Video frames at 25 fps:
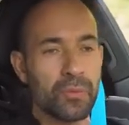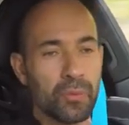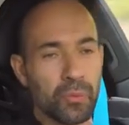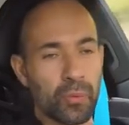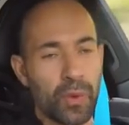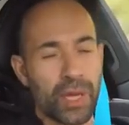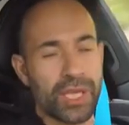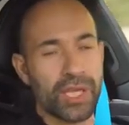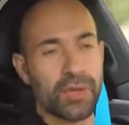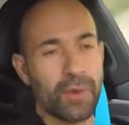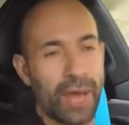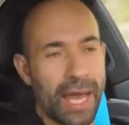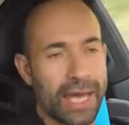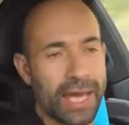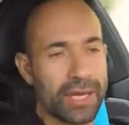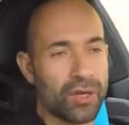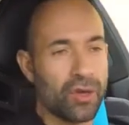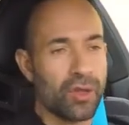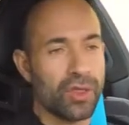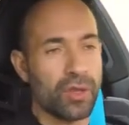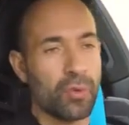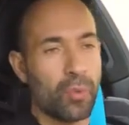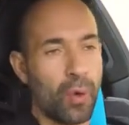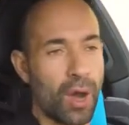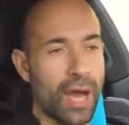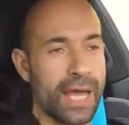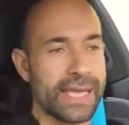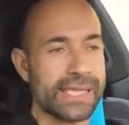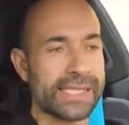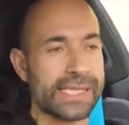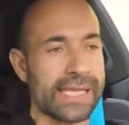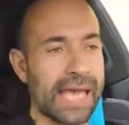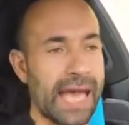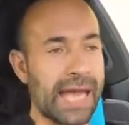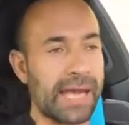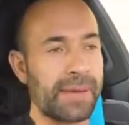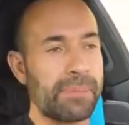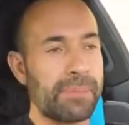When you add on the
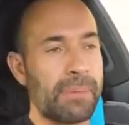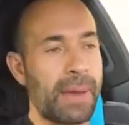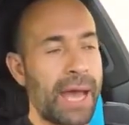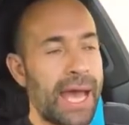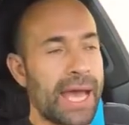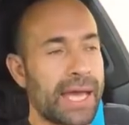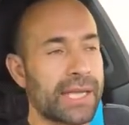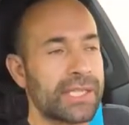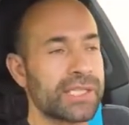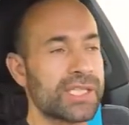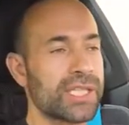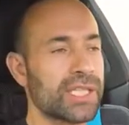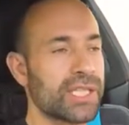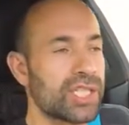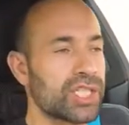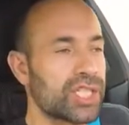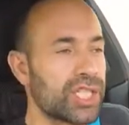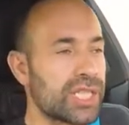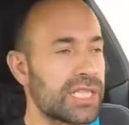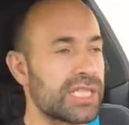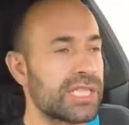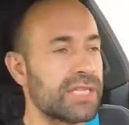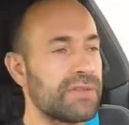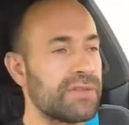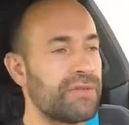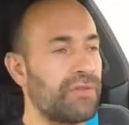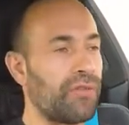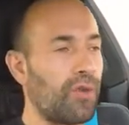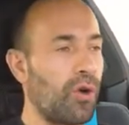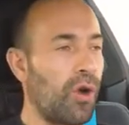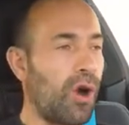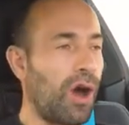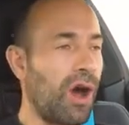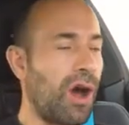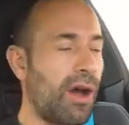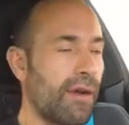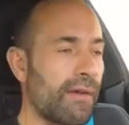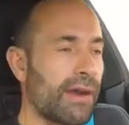Weissach pack to the
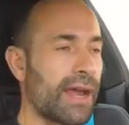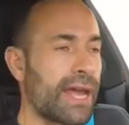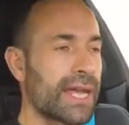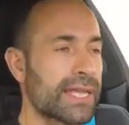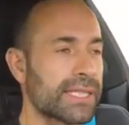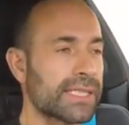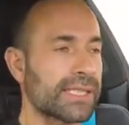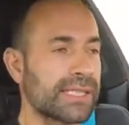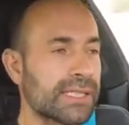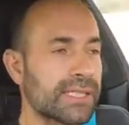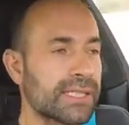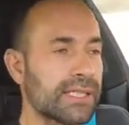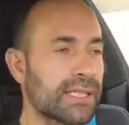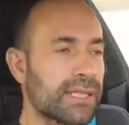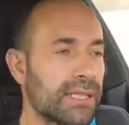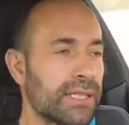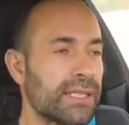GT4 RS,